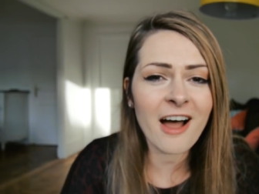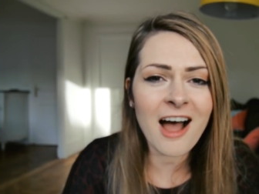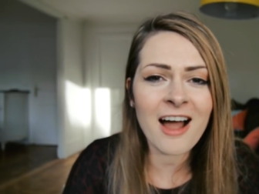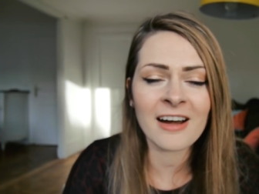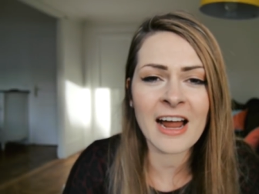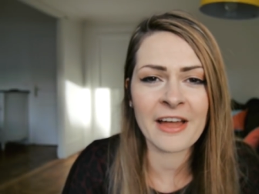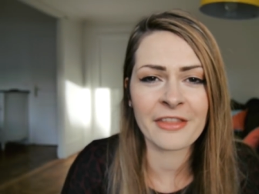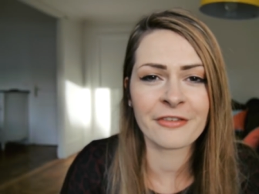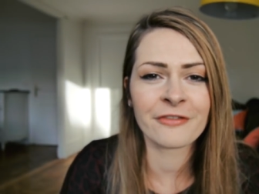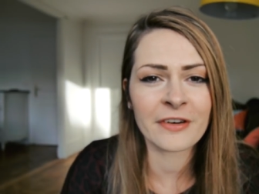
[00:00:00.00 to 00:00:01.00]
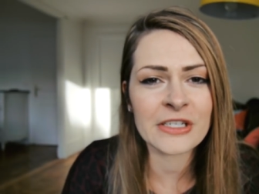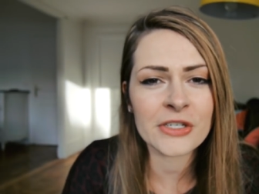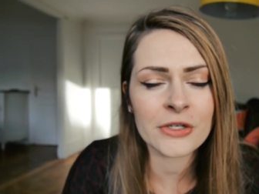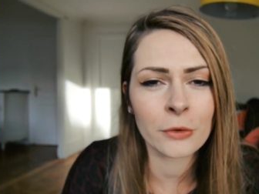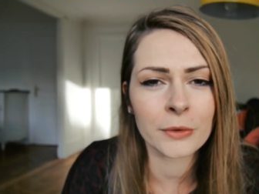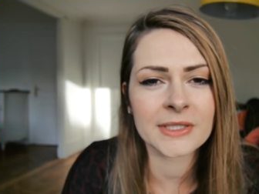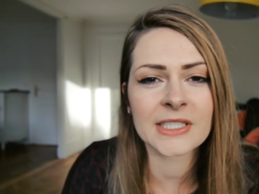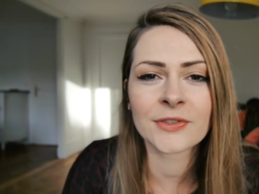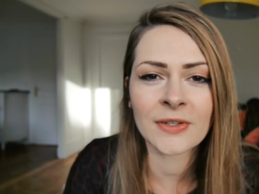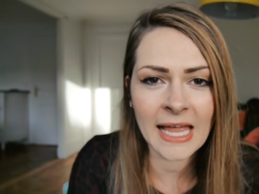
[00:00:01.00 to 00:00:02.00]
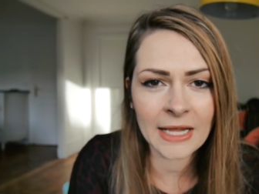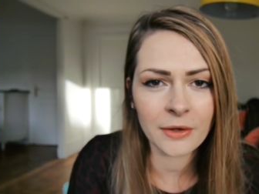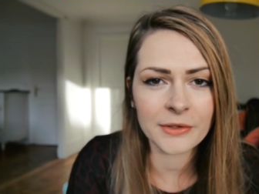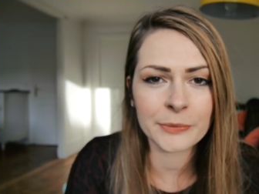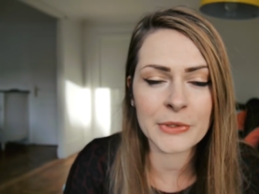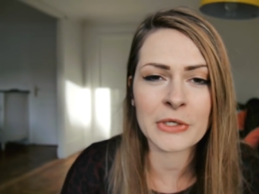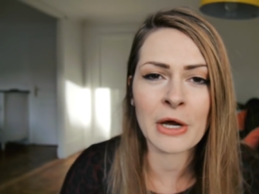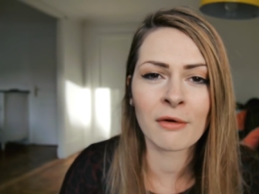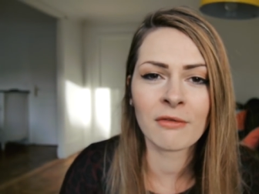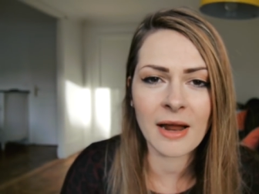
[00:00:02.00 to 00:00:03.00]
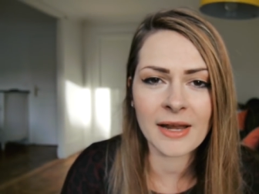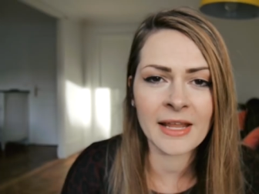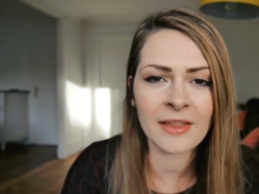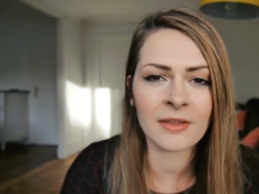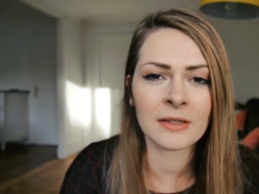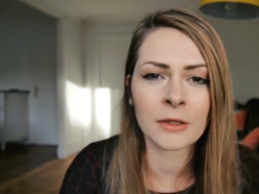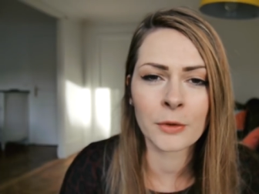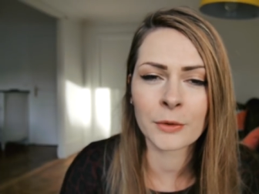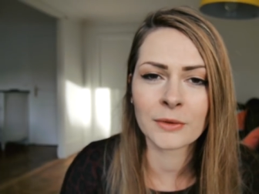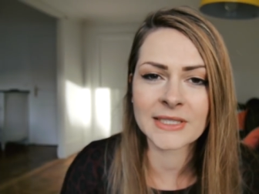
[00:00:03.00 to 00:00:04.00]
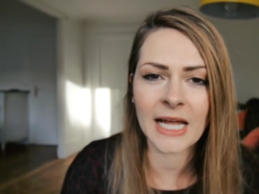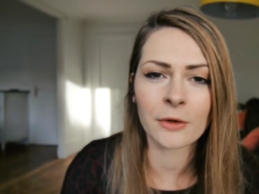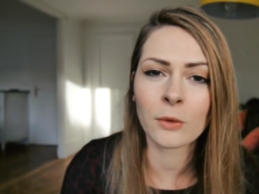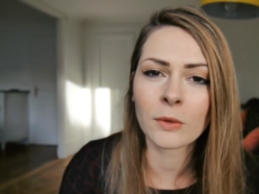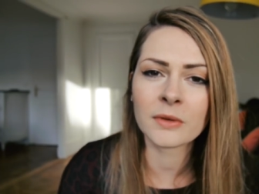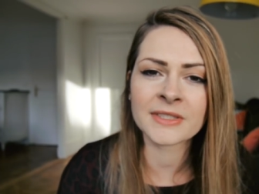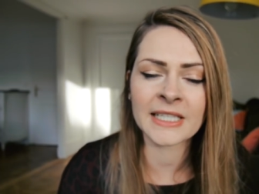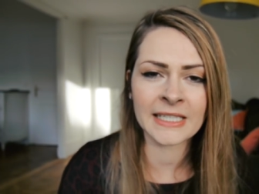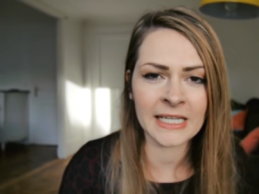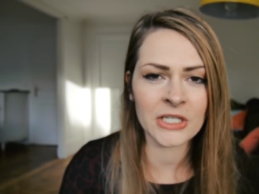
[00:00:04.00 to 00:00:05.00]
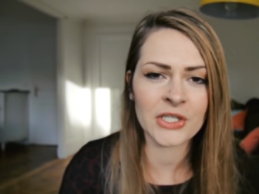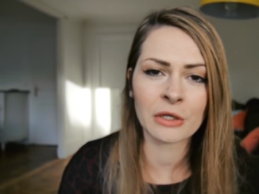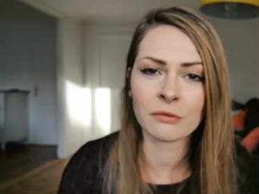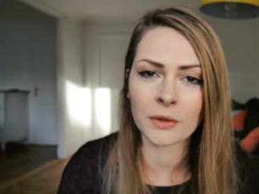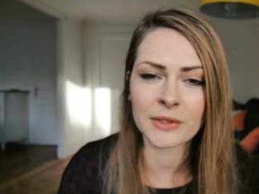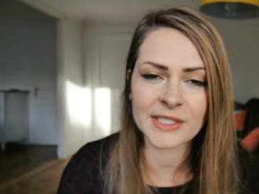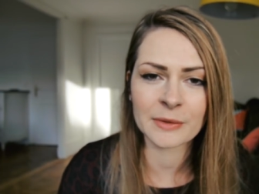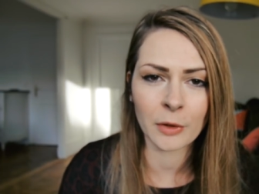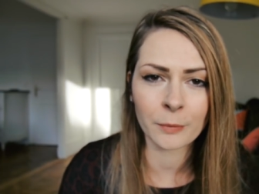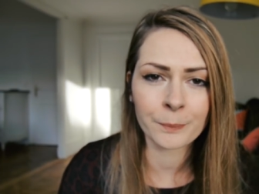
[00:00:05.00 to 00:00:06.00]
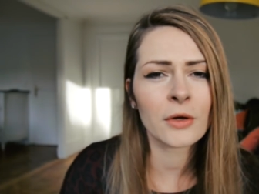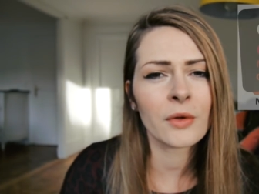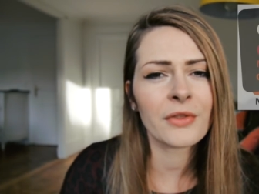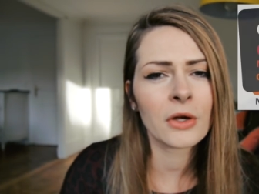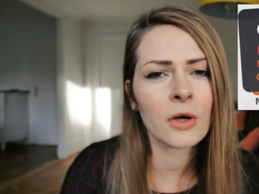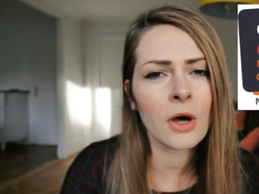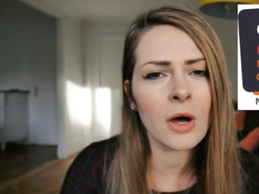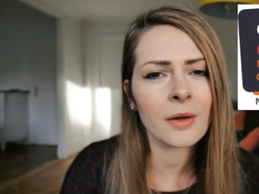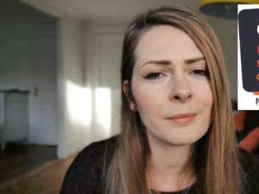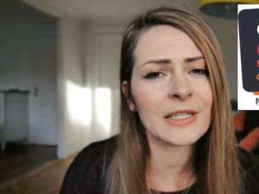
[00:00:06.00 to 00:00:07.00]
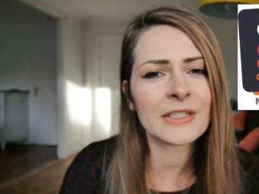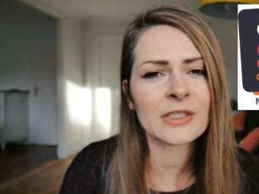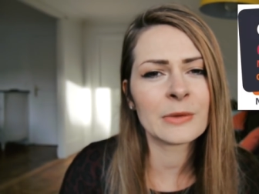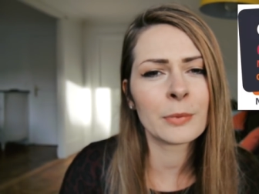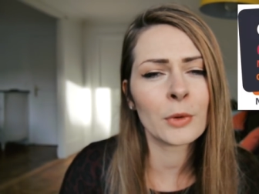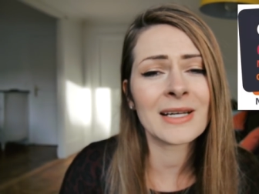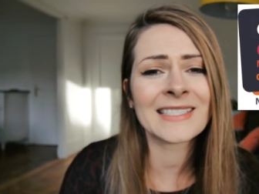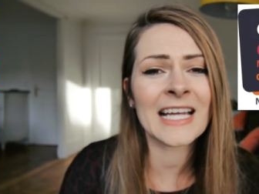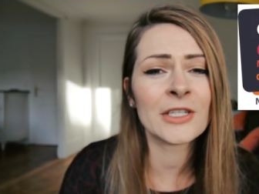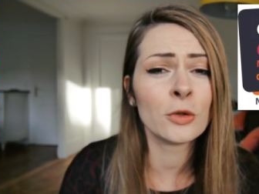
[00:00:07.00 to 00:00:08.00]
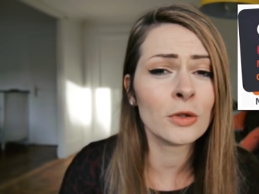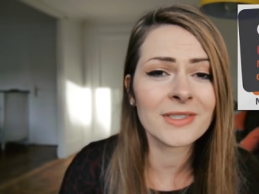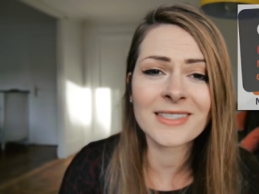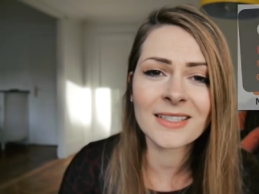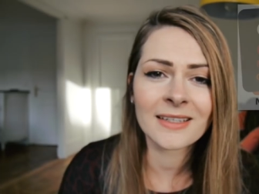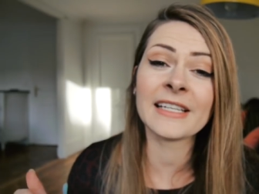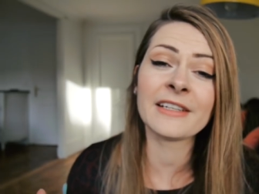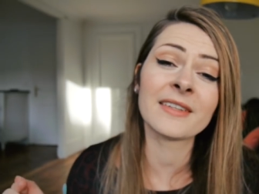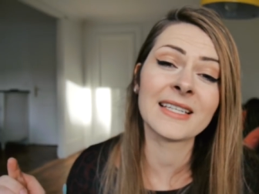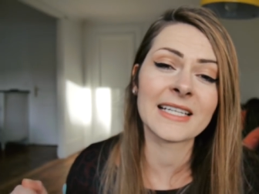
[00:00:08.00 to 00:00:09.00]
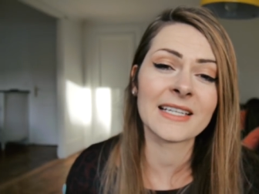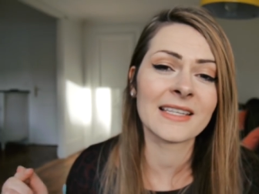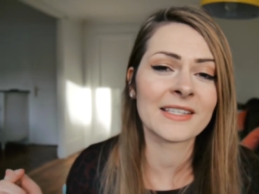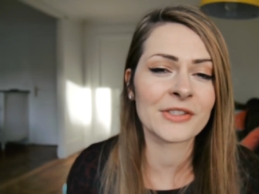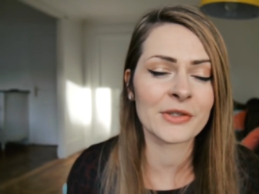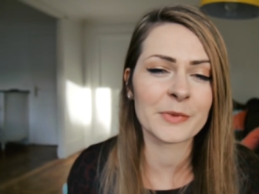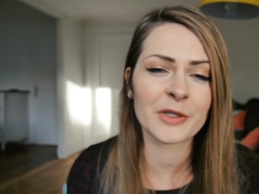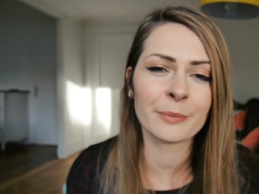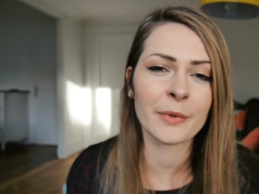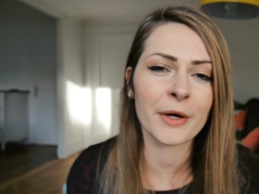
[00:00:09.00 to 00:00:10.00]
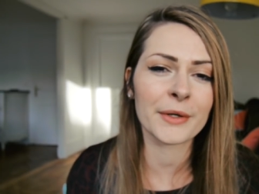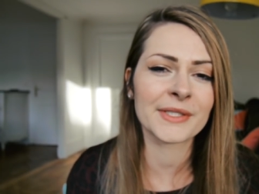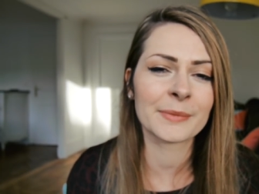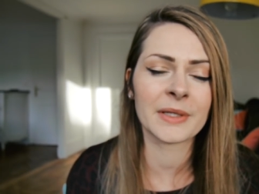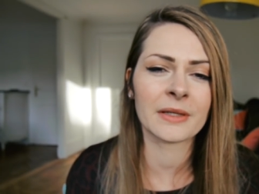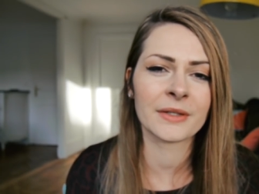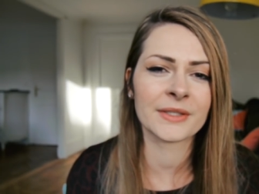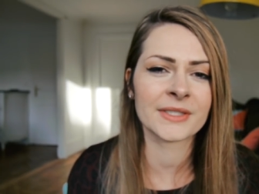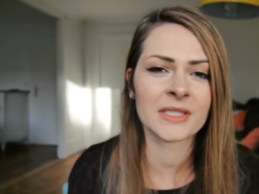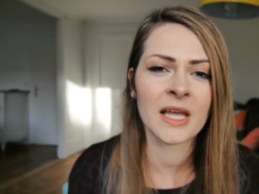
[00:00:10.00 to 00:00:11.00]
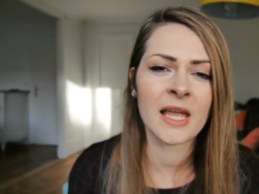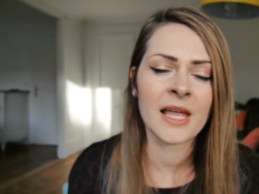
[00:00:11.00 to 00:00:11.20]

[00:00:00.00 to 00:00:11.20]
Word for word: far are the French courses for adults which are run in the local town halls in each arrondissement. They're called the Cours Municipaux d'Adultes and I'll leave the link in the description box because